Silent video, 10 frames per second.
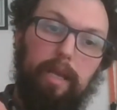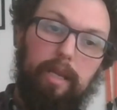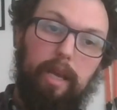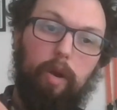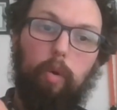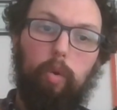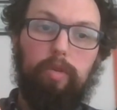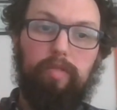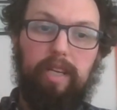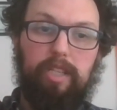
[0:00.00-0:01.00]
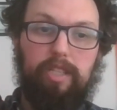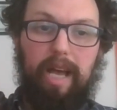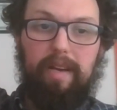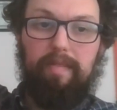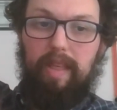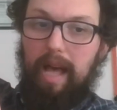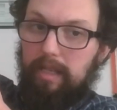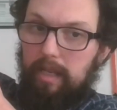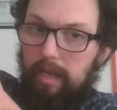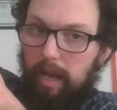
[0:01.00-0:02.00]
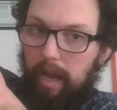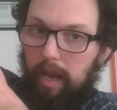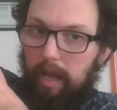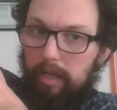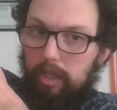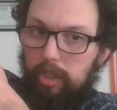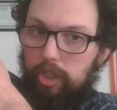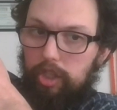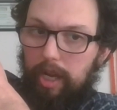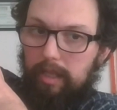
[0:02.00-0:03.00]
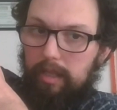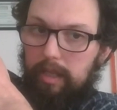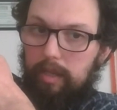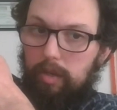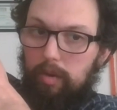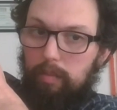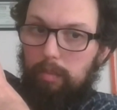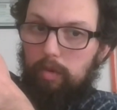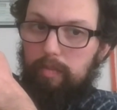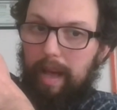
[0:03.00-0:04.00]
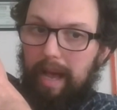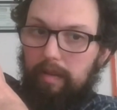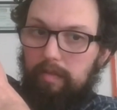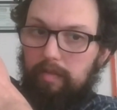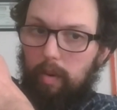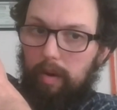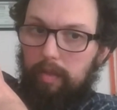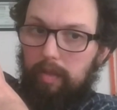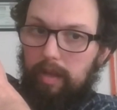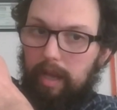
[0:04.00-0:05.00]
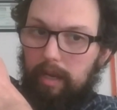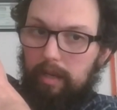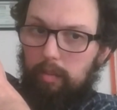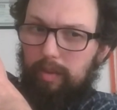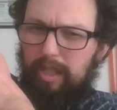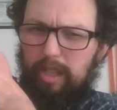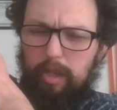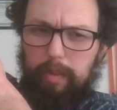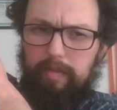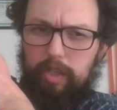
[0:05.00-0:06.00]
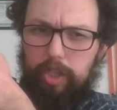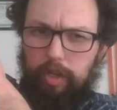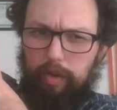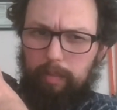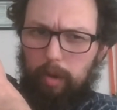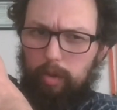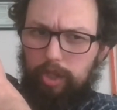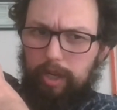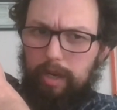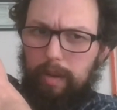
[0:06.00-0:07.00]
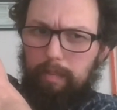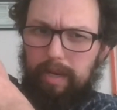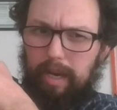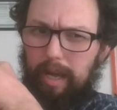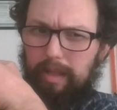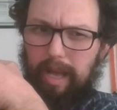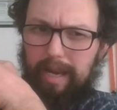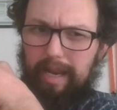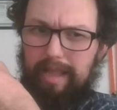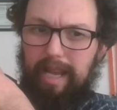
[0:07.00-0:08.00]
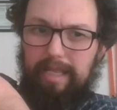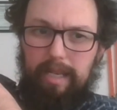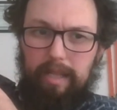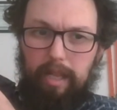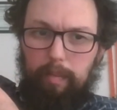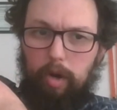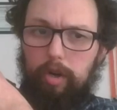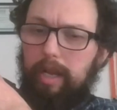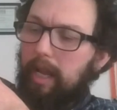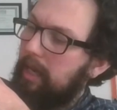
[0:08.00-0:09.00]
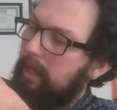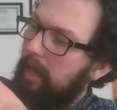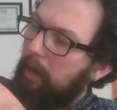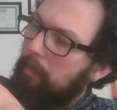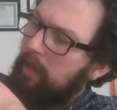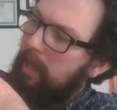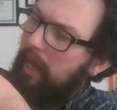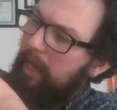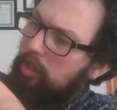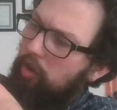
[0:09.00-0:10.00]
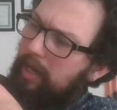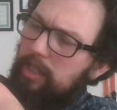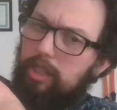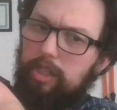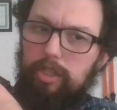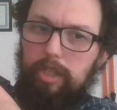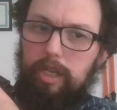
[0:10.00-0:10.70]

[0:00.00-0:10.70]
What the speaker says: get a hold of each side of that and gently move back and forth, and with a little bit of a shearing motion, but not in the idea that I'm hurting anything, and trying to just